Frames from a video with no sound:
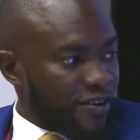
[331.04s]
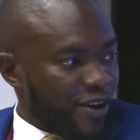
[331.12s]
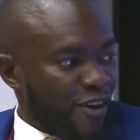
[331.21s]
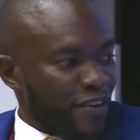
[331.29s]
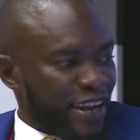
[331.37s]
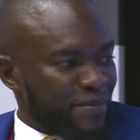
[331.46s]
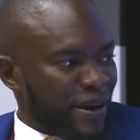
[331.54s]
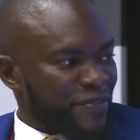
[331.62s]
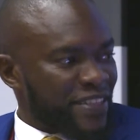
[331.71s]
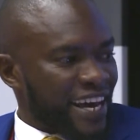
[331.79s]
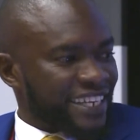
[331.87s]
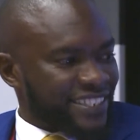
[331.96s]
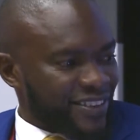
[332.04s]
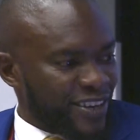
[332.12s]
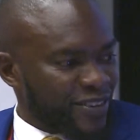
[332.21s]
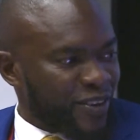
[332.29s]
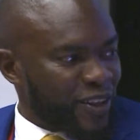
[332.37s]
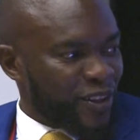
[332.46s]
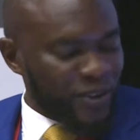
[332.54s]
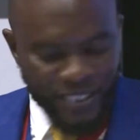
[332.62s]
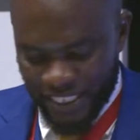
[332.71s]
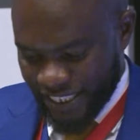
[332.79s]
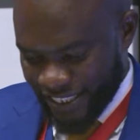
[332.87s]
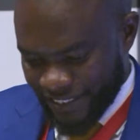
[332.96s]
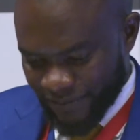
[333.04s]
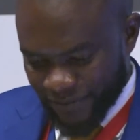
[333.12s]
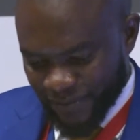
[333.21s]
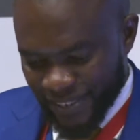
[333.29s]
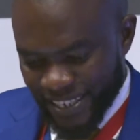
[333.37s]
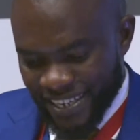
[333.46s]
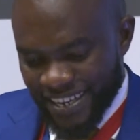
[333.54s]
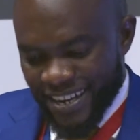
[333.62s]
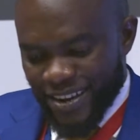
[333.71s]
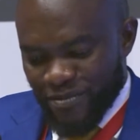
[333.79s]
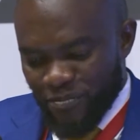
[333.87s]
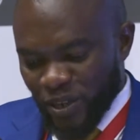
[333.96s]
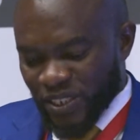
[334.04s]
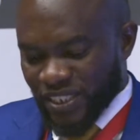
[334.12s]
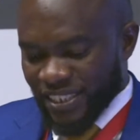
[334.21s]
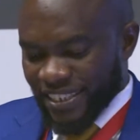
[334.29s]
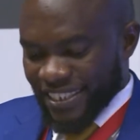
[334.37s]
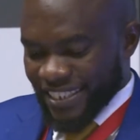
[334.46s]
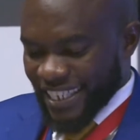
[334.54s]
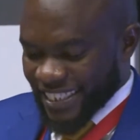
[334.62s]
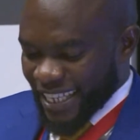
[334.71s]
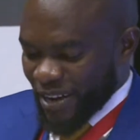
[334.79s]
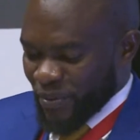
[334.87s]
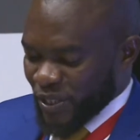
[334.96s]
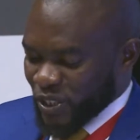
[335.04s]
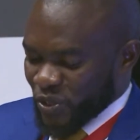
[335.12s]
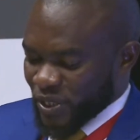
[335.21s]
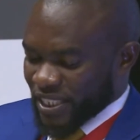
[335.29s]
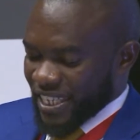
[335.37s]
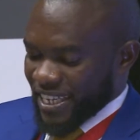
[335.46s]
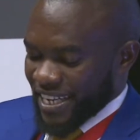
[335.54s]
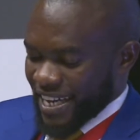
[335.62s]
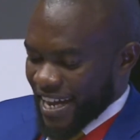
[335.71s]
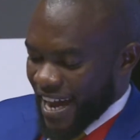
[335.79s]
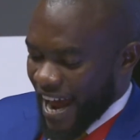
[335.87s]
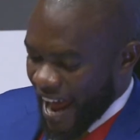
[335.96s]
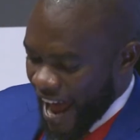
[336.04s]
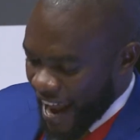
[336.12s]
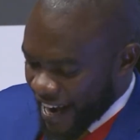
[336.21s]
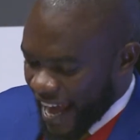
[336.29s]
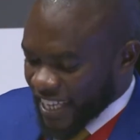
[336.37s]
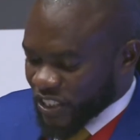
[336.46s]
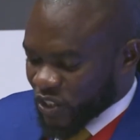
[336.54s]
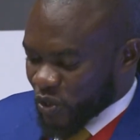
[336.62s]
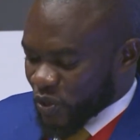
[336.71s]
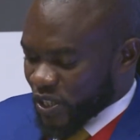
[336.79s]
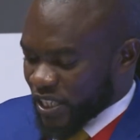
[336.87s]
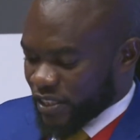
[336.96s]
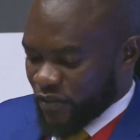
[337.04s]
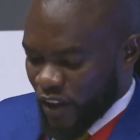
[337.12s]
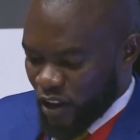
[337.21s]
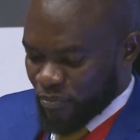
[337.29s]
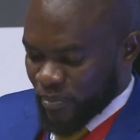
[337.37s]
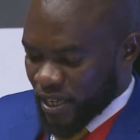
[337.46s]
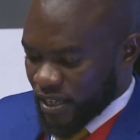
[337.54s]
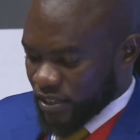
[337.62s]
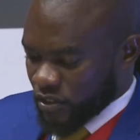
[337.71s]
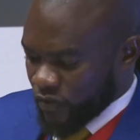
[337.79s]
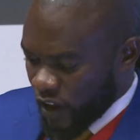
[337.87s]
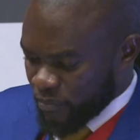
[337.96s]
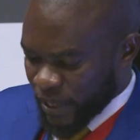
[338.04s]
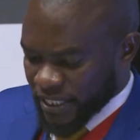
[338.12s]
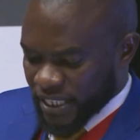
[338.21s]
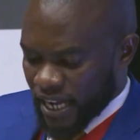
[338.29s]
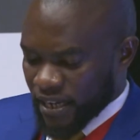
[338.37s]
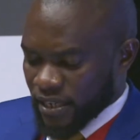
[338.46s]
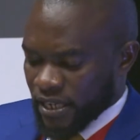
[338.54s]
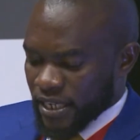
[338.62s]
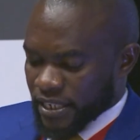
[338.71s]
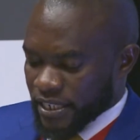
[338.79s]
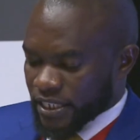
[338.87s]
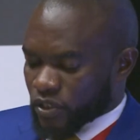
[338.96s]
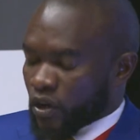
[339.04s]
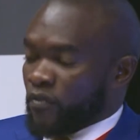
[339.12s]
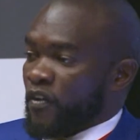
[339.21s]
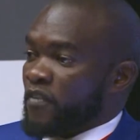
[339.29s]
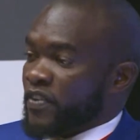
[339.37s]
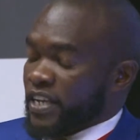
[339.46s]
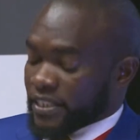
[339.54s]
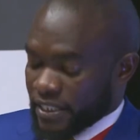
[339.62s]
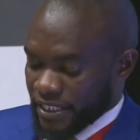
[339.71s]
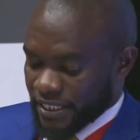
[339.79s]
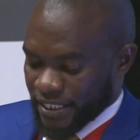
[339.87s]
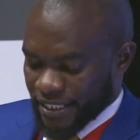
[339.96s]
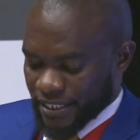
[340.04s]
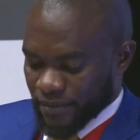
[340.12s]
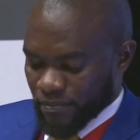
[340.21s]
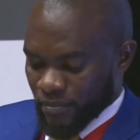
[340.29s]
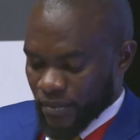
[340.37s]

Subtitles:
Over and above that, in conclusion, most sustainable issues arise due to the developmental needs of African cities.